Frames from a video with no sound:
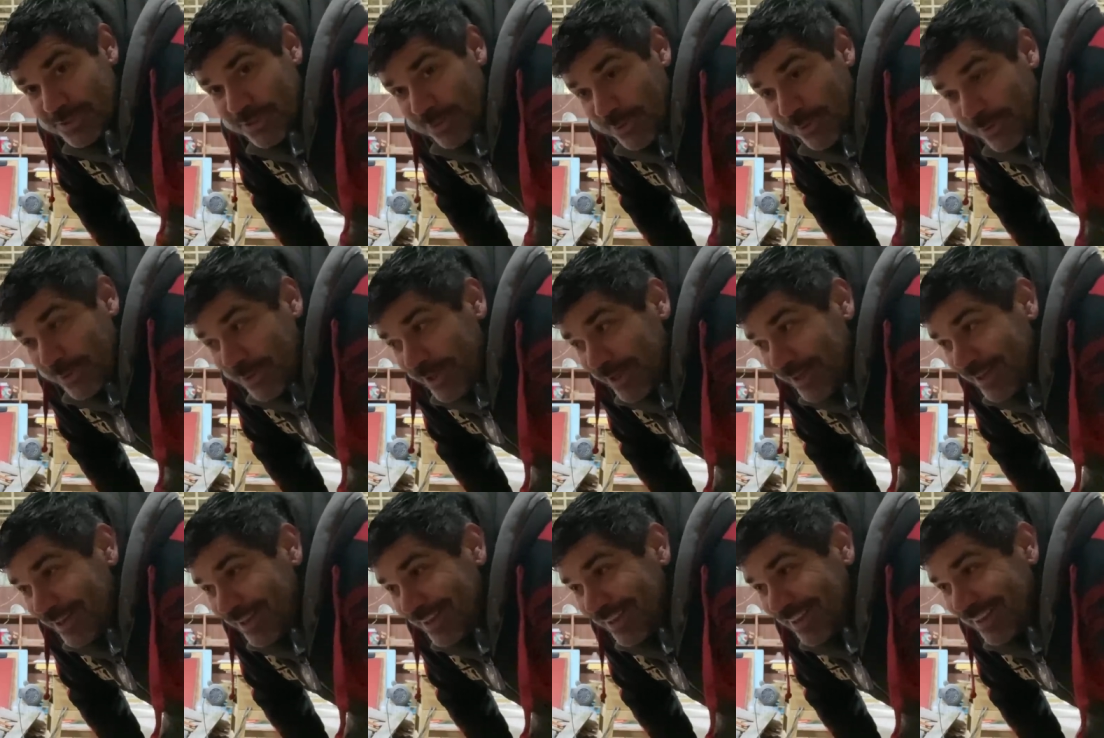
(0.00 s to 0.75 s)
do
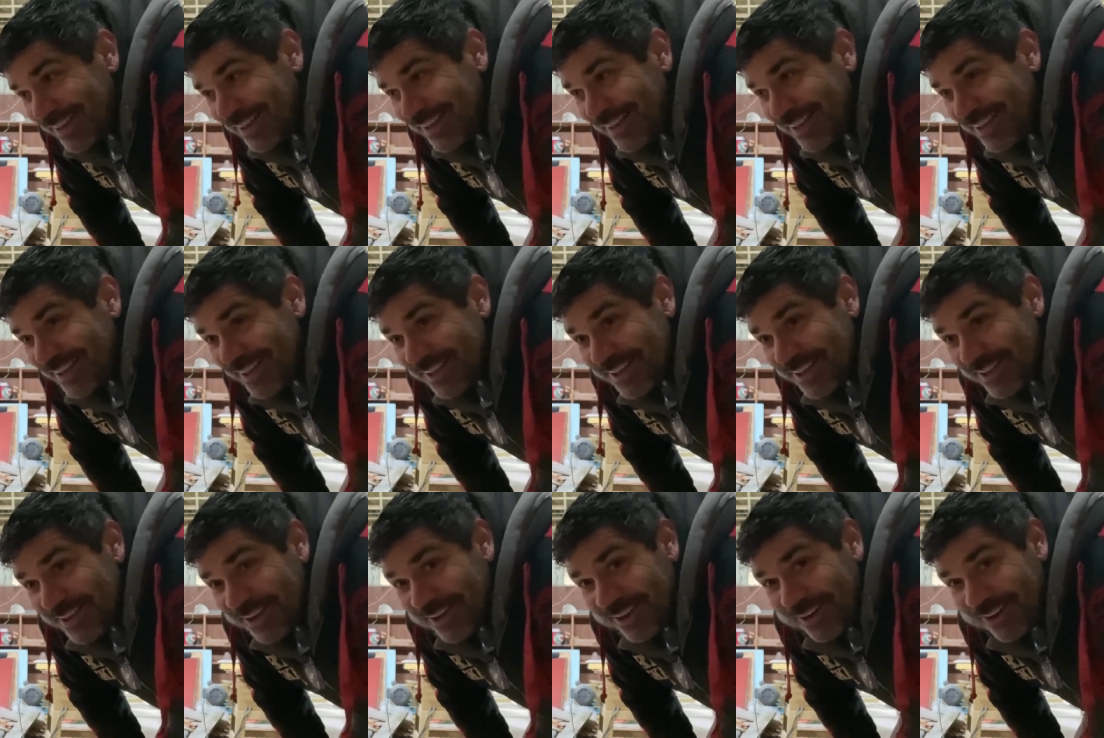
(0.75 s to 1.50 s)

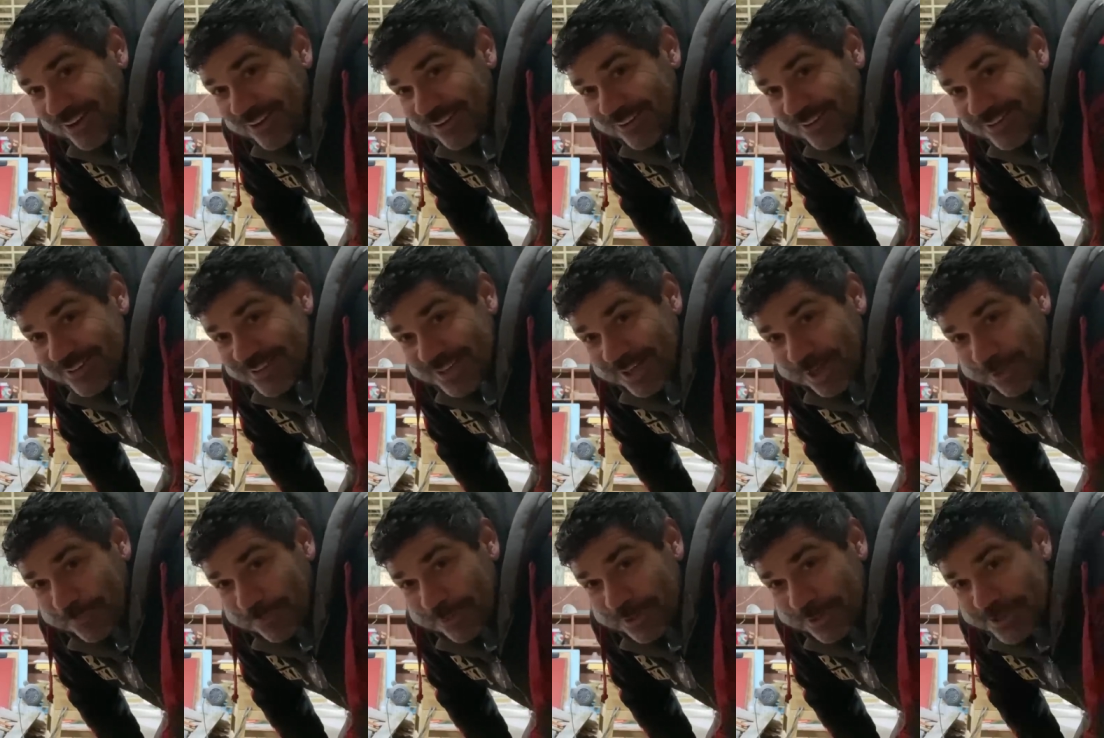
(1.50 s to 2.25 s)
on
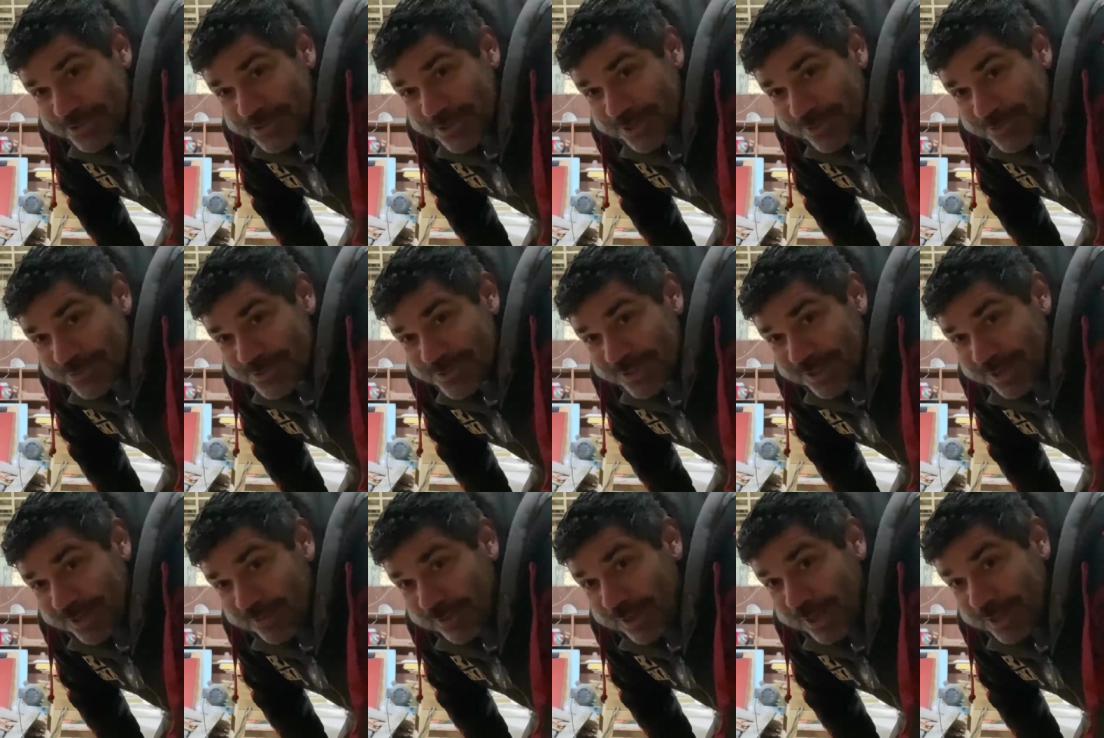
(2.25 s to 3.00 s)
DIY channels that
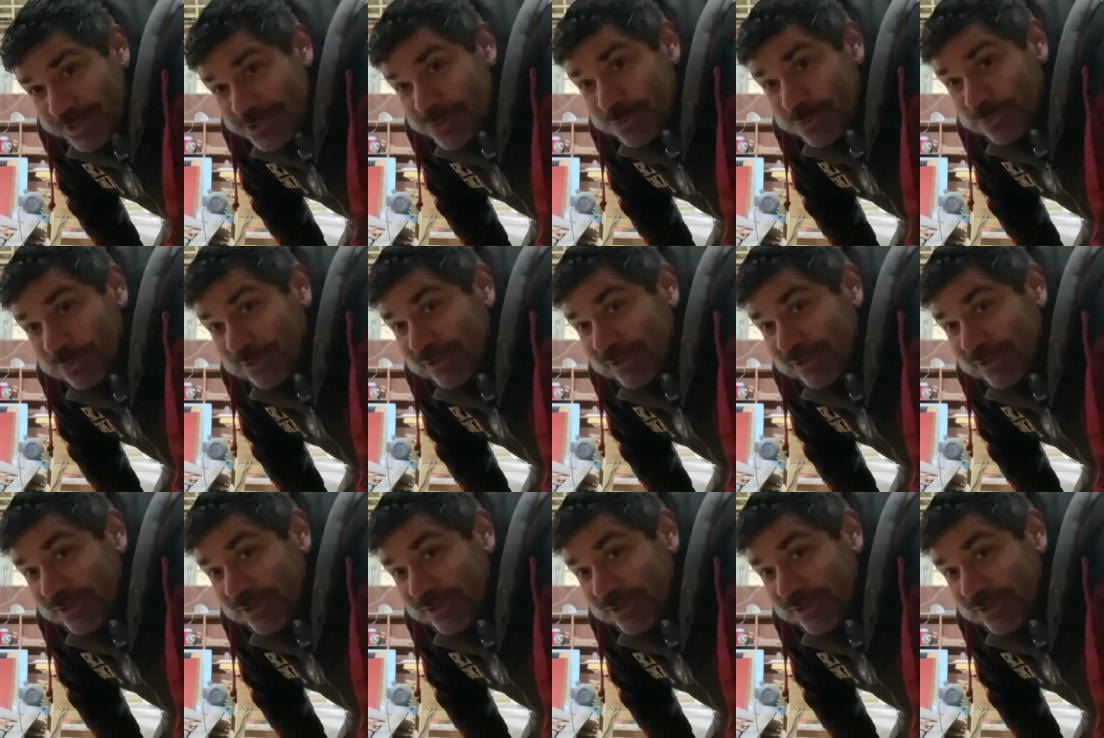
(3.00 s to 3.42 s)
have actual